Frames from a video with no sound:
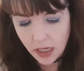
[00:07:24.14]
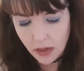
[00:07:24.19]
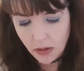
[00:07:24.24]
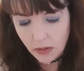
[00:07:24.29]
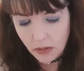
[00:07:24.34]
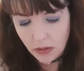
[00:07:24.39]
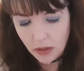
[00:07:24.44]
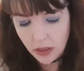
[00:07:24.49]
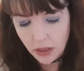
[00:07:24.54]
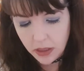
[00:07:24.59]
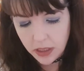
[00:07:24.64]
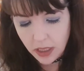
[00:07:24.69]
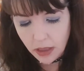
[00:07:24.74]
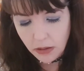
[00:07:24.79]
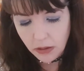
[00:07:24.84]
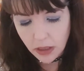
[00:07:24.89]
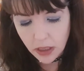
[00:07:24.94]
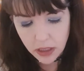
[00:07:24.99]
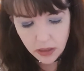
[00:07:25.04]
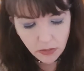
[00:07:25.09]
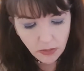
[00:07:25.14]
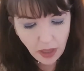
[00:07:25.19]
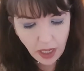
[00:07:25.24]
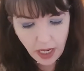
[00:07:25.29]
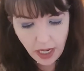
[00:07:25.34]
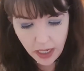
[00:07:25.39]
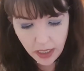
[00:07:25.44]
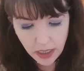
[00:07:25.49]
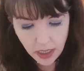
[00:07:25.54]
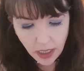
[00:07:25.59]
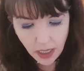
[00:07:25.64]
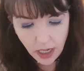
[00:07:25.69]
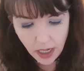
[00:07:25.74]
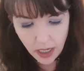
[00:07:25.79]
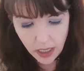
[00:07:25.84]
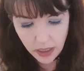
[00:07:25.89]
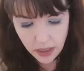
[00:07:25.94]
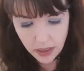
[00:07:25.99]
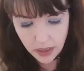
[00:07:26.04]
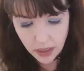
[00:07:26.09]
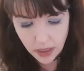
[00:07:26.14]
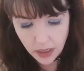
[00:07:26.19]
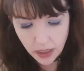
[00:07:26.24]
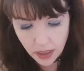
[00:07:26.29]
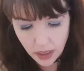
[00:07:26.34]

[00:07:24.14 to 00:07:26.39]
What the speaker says: Well, it looks like we've got some hair ties.